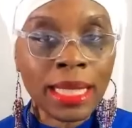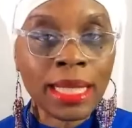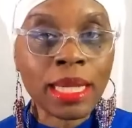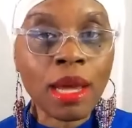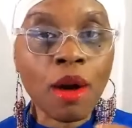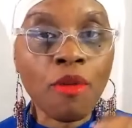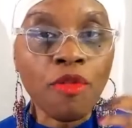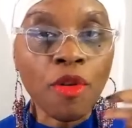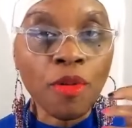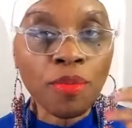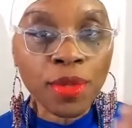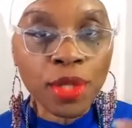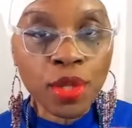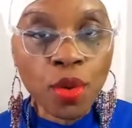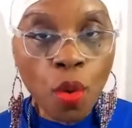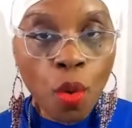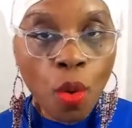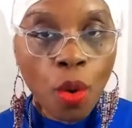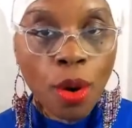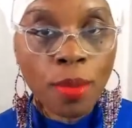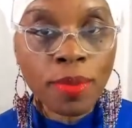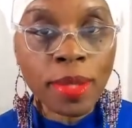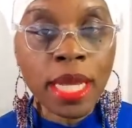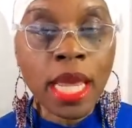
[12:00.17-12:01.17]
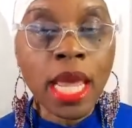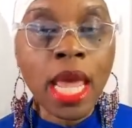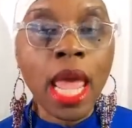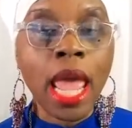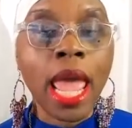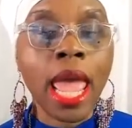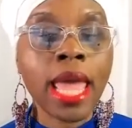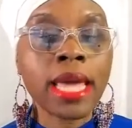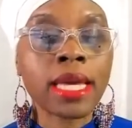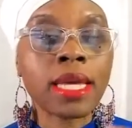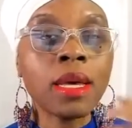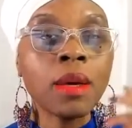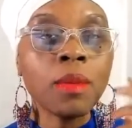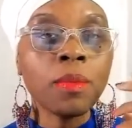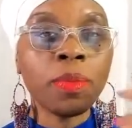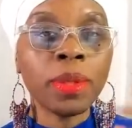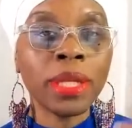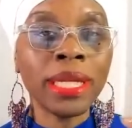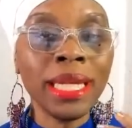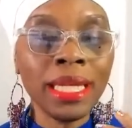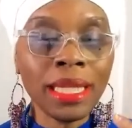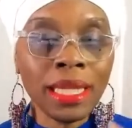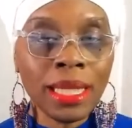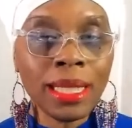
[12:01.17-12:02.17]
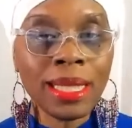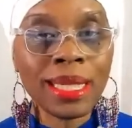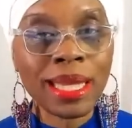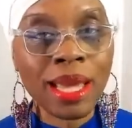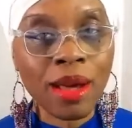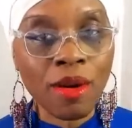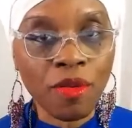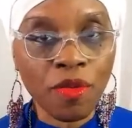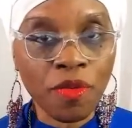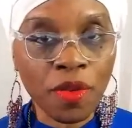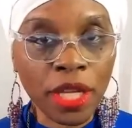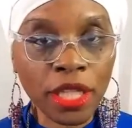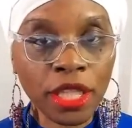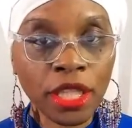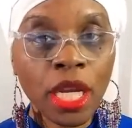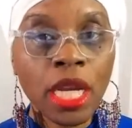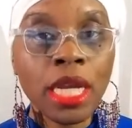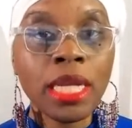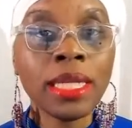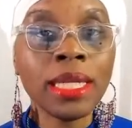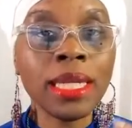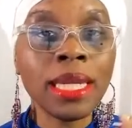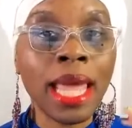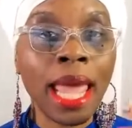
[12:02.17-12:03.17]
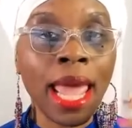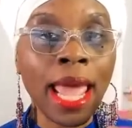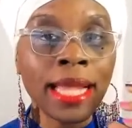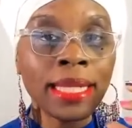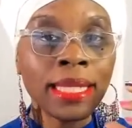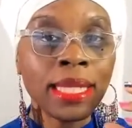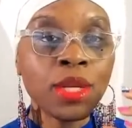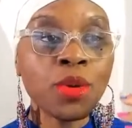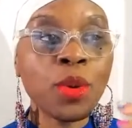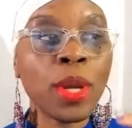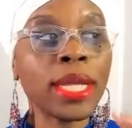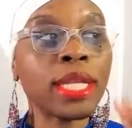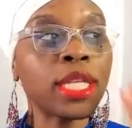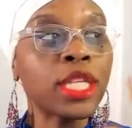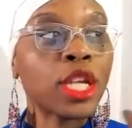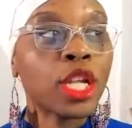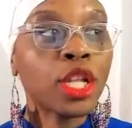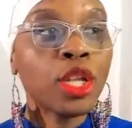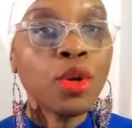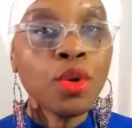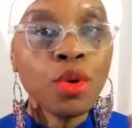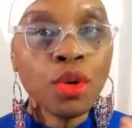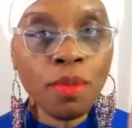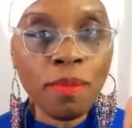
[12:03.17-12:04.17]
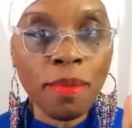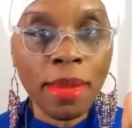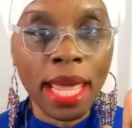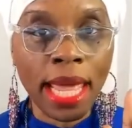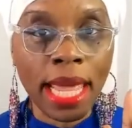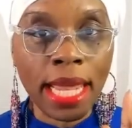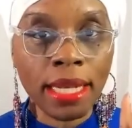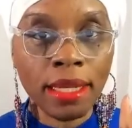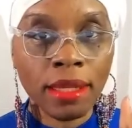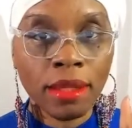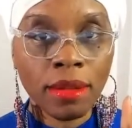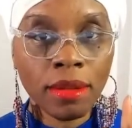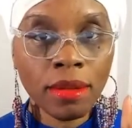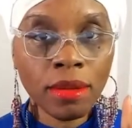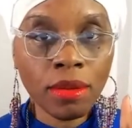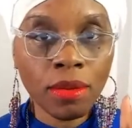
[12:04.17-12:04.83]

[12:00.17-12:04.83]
self-absorbed and completely selfish to exclude men,